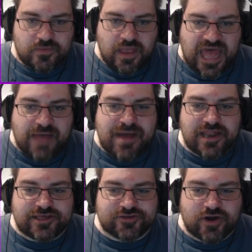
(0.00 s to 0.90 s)
Helm
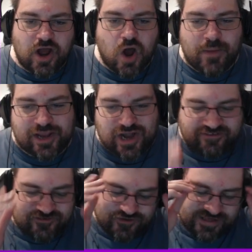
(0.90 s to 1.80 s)
Island Destroy... Oh my god, I
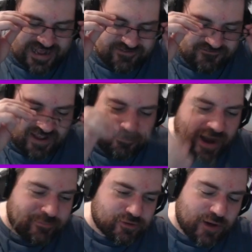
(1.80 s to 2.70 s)
just realized I have to fight
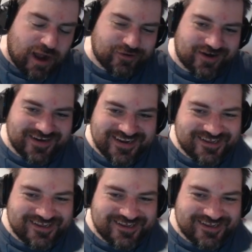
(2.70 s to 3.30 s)
Primal Groudon.